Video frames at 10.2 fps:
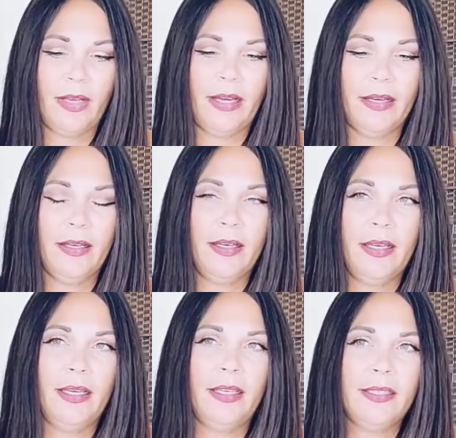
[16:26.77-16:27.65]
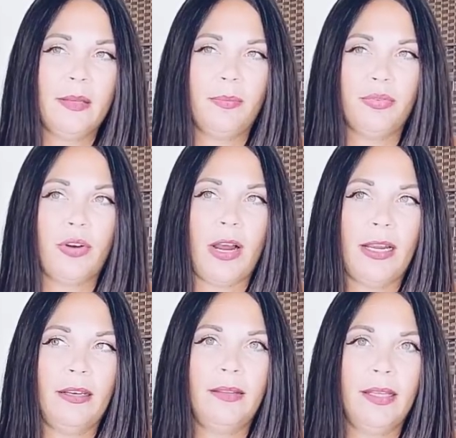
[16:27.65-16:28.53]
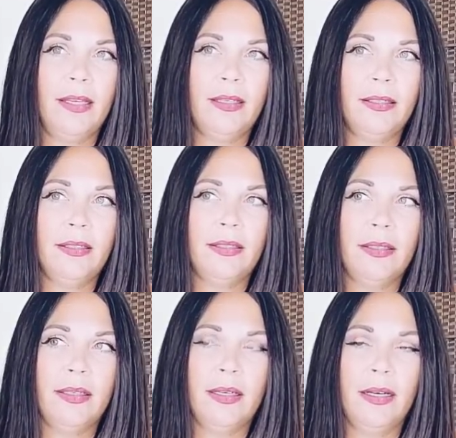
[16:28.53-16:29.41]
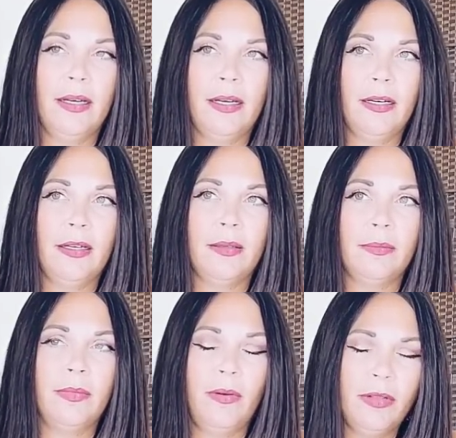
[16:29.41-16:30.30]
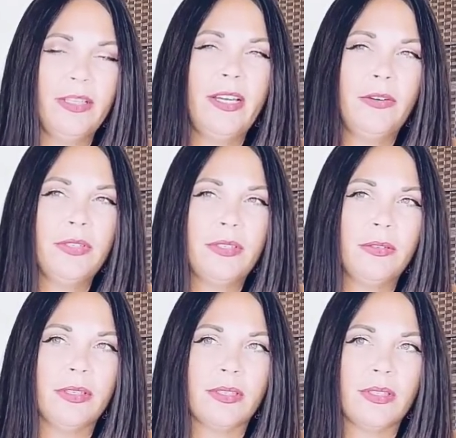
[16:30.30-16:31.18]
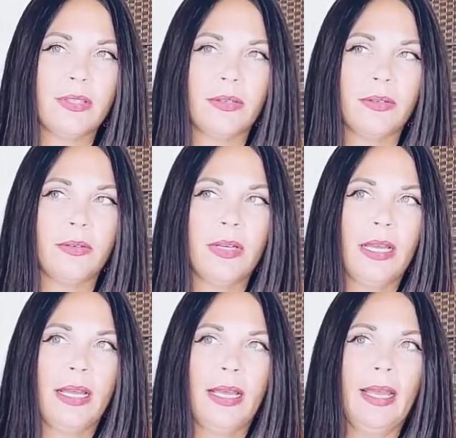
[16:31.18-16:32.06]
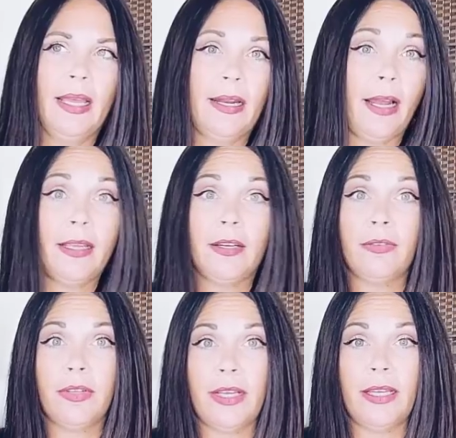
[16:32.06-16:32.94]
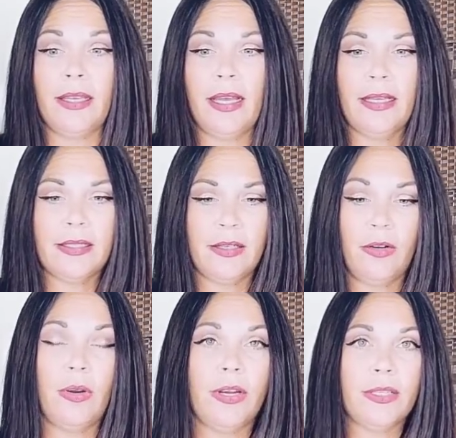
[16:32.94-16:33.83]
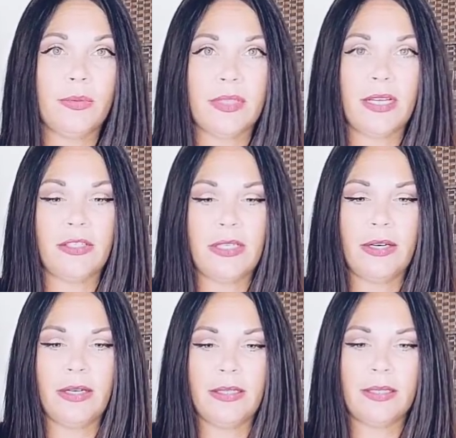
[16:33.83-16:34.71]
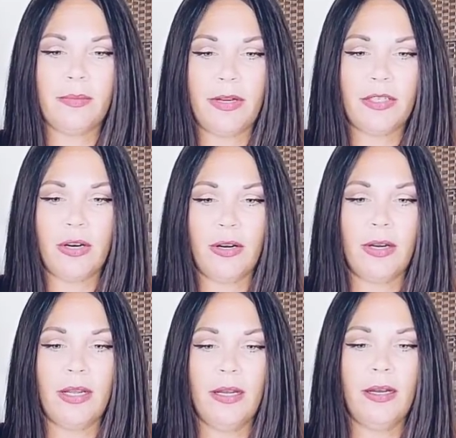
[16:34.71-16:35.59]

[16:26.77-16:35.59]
Okay? It's a pride thing. Well, Leos do this too. And I can relate as an Aquarius with Sagittarius in my chart.